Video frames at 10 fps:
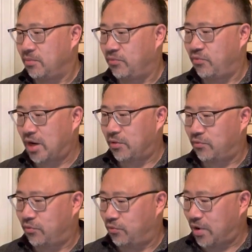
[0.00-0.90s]
re
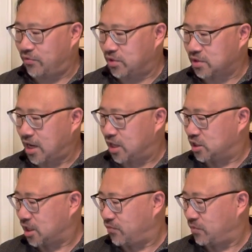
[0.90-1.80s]
reference guide and
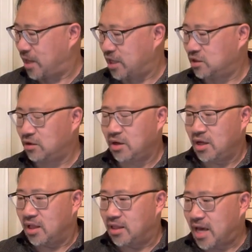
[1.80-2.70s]
check it from last year.
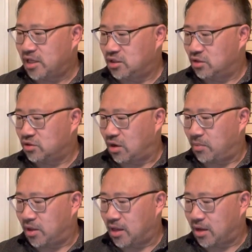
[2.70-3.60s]
Last year's
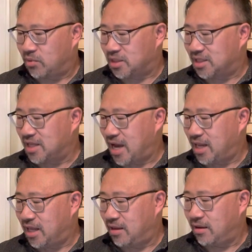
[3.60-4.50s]
d'Armailhac was
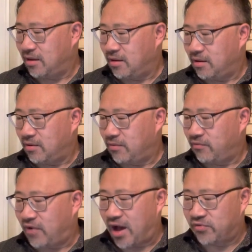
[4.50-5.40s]
ninety
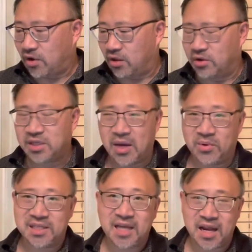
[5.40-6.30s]
five dollars and
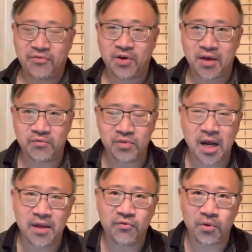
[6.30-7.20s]
was 95
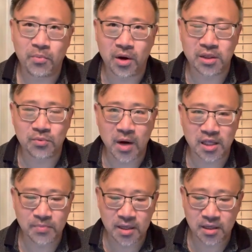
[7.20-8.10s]
94 points wine
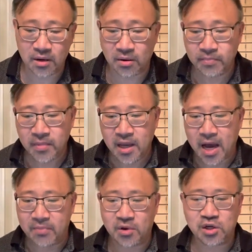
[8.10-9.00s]
spectator
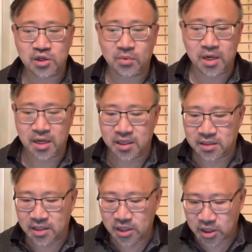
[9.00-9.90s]
i'm not sure what it is
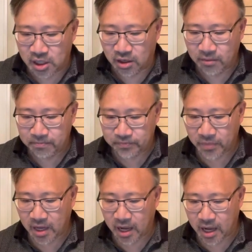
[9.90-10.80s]
this year
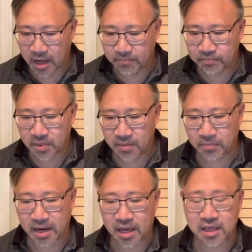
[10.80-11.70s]
um,
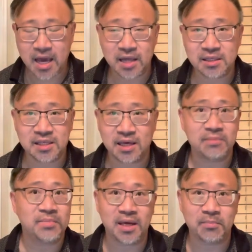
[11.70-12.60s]
but i can't see it
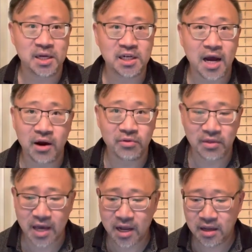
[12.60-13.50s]
being much higher than
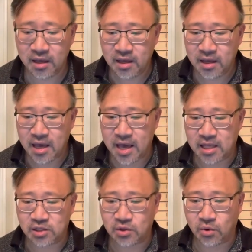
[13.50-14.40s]
that and
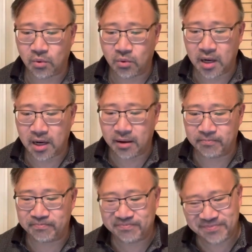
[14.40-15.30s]
so um,
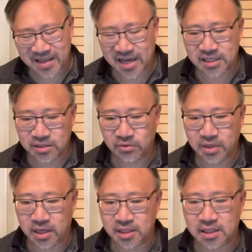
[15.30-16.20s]
i still
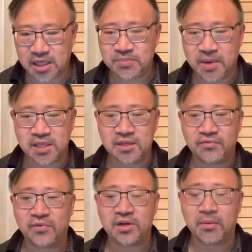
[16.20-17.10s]
think it's expensive
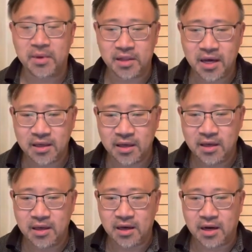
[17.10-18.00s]
for d'Armailhac.
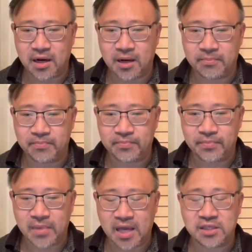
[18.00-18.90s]
um,
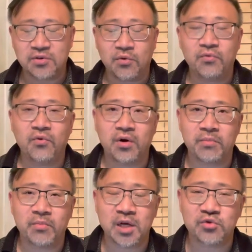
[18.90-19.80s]
and so for
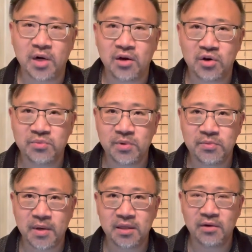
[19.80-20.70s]
a drinker's
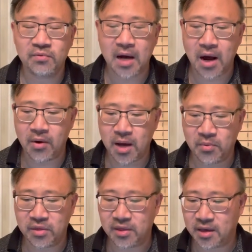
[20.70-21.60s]
perspective how i
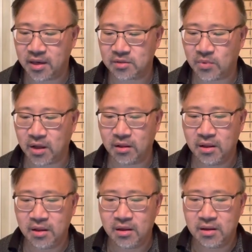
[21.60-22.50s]
would think is well
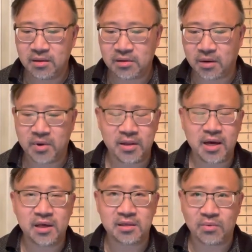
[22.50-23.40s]

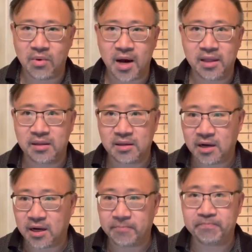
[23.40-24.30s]
D'Armailhac is a wine
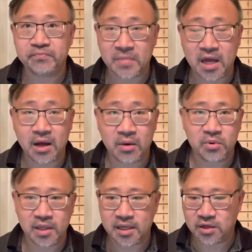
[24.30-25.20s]
um, that I would
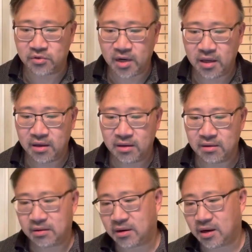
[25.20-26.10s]
like to drink.
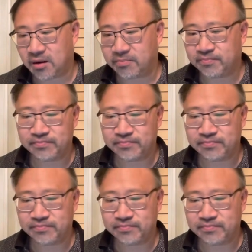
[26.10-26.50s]
Um,